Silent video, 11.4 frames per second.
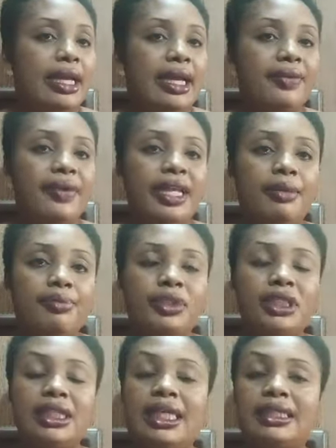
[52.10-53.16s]
I really
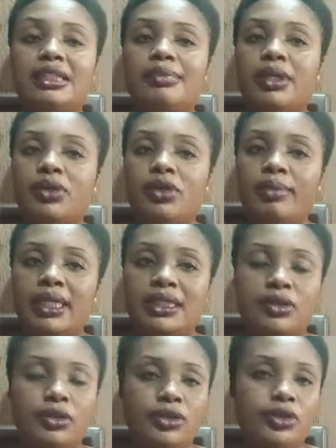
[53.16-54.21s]
appreciate it. May God
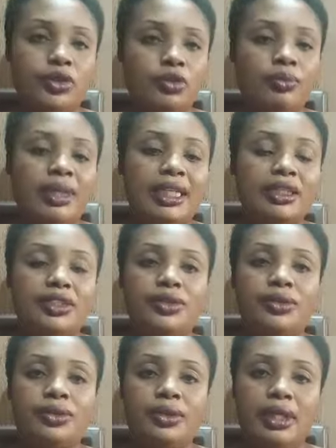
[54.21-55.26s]
Almighty continue to bless
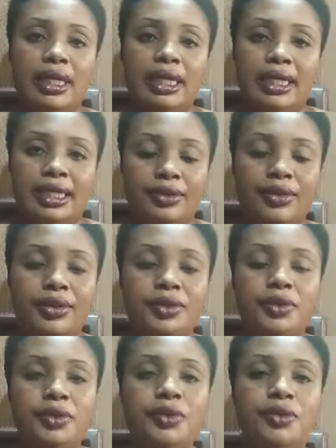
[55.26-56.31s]
you in all
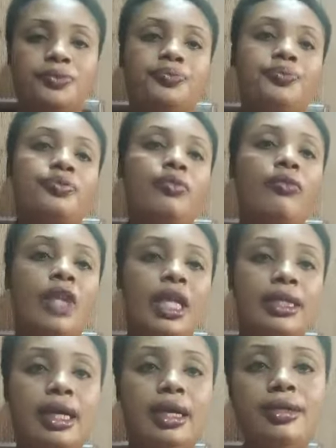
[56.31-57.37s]
you do.
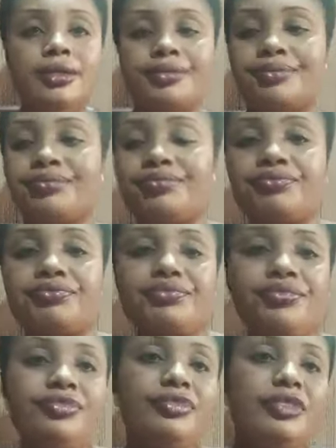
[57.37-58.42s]
Now,
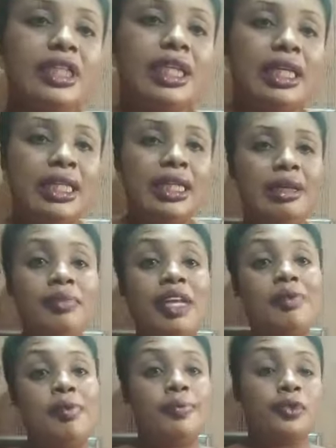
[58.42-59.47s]

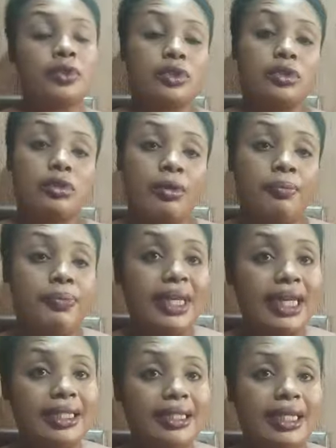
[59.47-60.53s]
many people
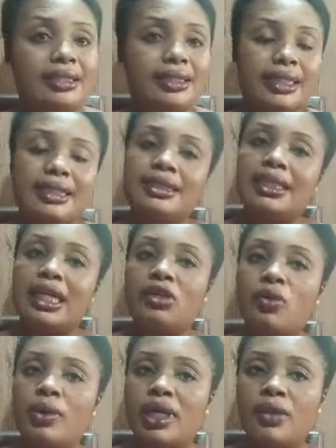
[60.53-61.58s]
complain that things are
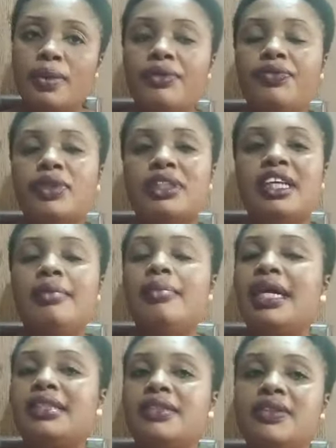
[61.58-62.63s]
not working well for them
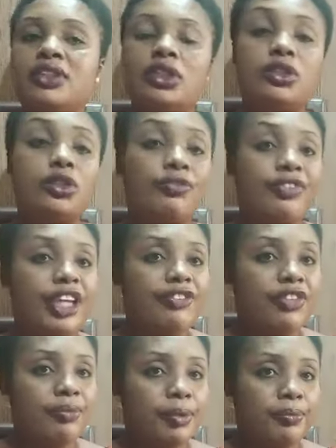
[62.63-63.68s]
as a result of
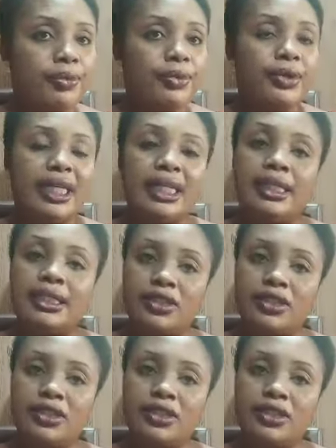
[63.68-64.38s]
evil people in the